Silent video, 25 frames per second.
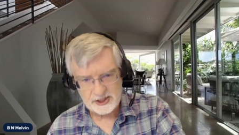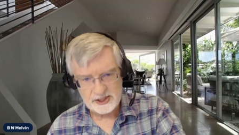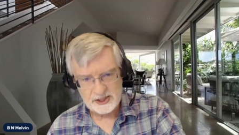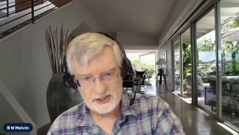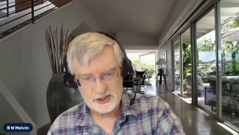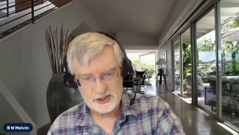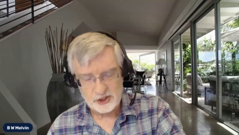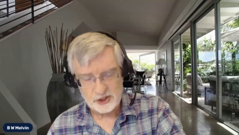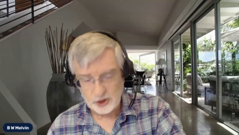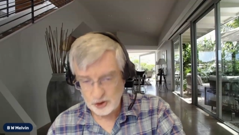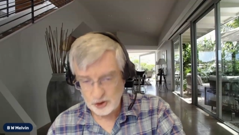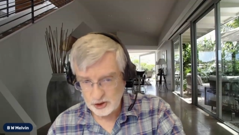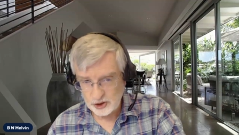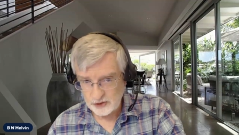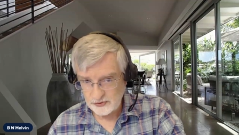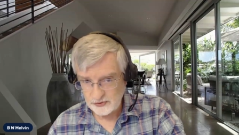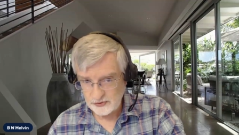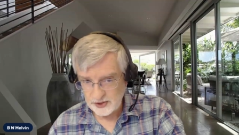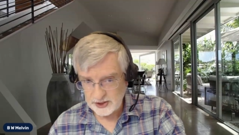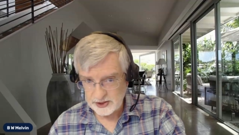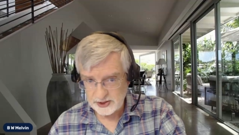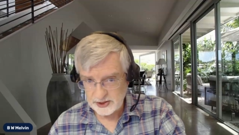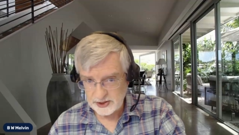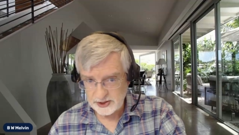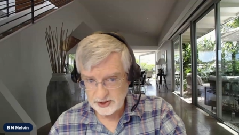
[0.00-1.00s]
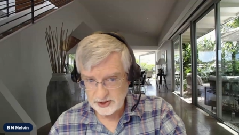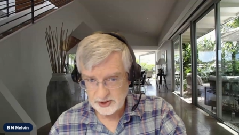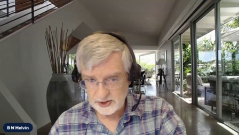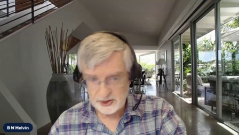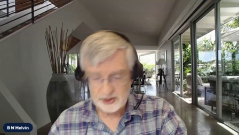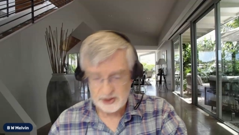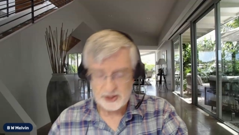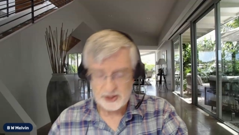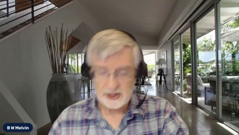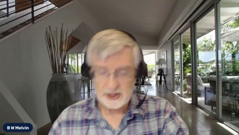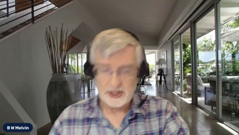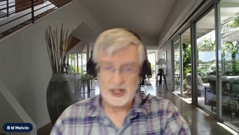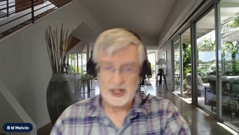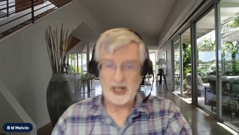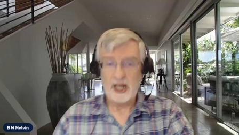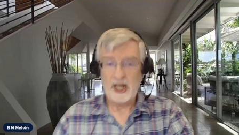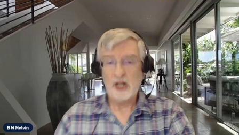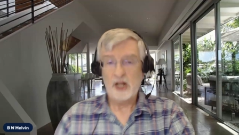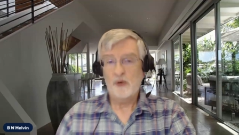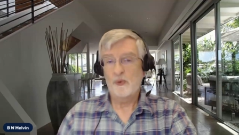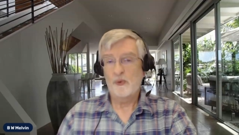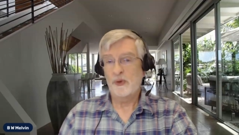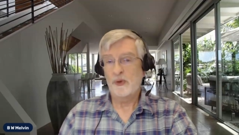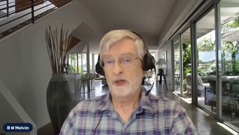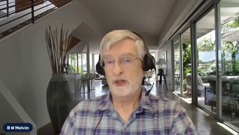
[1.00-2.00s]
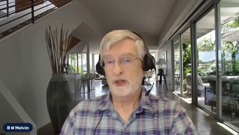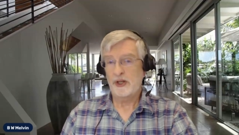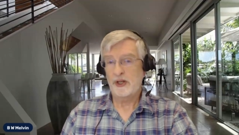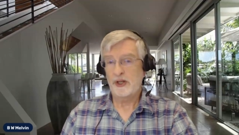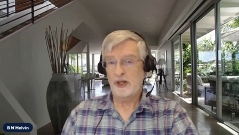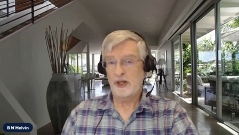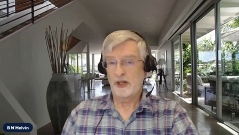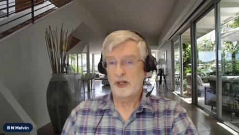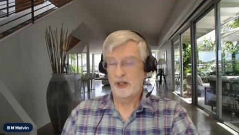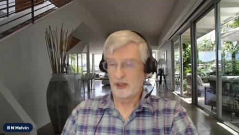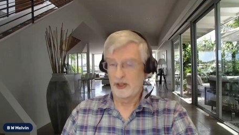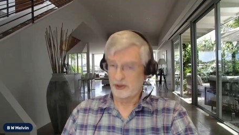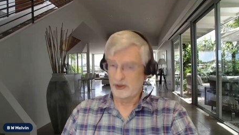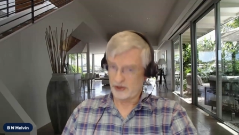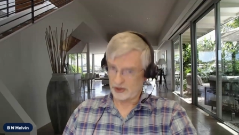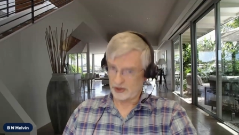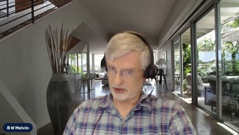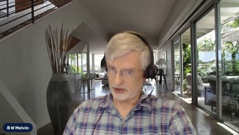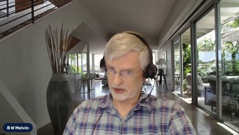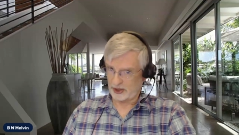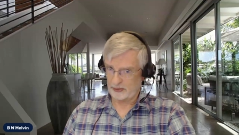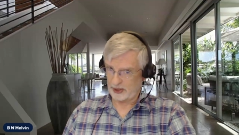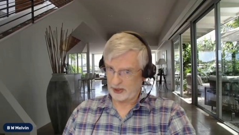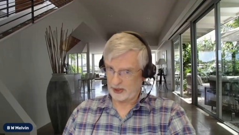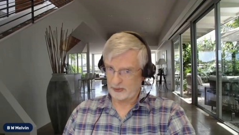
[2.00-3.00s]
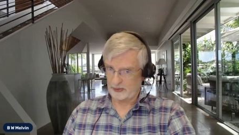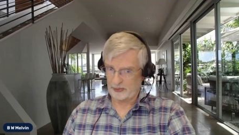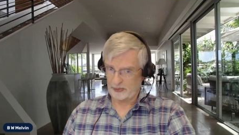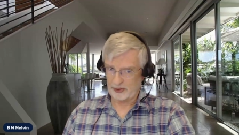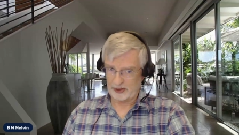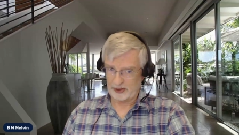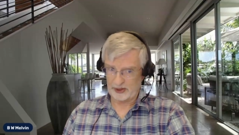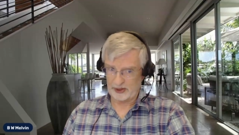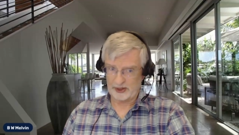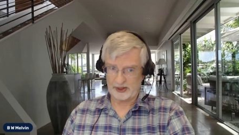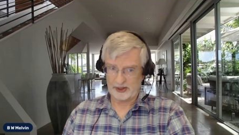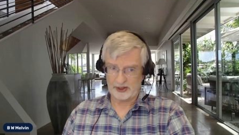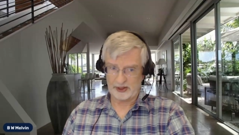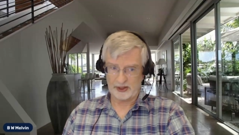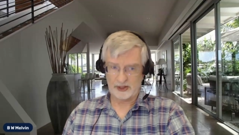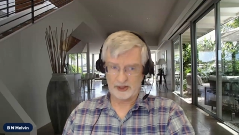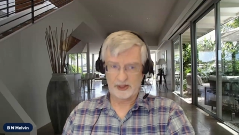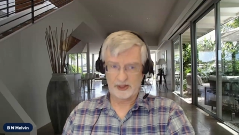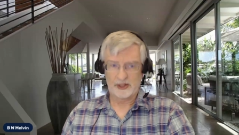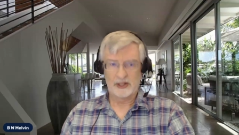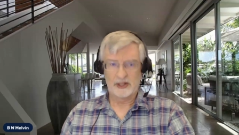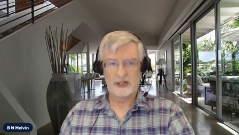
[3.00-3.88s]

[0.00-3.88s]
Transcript: inclusiveness, equity, sustainability.